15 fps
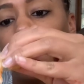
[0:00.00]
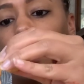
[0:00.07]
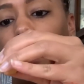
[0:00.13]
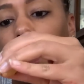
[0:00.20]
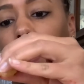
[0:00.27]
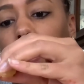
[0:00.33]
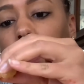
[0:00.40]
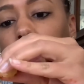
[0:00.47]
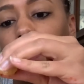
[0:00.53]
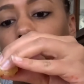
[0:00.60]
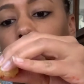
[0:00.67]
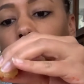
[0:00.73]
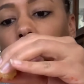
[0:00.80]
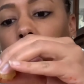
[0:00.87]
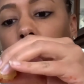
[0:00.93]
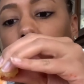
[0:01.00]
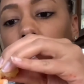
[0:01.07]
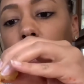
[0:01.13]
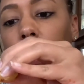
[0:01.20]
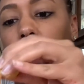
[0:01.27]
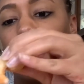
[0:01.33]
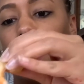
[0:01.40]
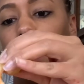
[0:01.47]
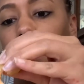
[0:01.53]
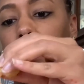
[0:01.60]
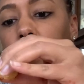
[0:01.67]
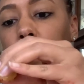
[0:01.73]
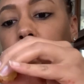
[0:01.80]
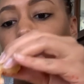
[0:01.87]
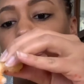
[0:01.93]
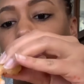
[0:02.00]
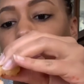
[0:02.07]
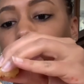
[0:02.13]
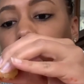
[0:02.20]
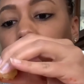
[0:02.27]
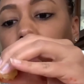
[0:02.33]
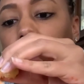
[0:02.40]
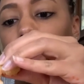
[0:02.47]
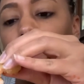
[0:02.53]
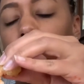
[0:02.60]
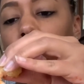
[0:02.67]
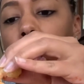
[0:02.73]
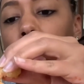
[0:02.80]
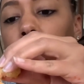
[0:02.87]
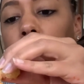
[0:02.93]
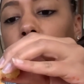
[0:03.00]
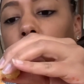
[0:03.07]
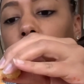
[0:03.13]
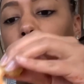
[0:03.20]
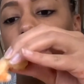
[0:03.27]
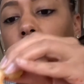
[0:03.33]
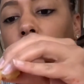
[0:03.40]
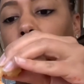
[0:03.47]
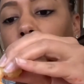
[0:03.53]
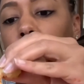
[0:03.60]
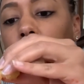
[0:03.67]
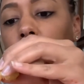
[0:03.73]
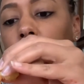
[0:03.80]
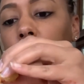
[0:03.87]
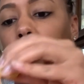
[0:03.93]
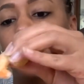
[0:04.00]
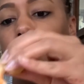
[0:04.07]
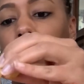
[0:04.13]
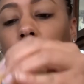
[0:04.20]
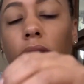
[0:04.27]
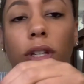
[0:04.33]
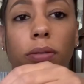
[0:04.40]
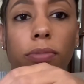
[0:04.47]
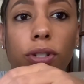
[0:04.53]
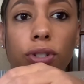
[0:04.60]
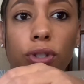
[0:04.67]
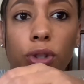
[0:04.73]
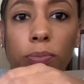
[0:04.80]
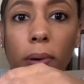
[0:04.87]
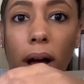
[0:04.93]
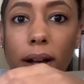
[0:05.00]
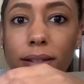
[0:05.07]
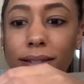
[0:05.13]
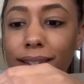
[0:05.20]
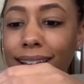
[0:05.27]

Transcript: I got a new song in my head, guys. I'm like a human jukebox.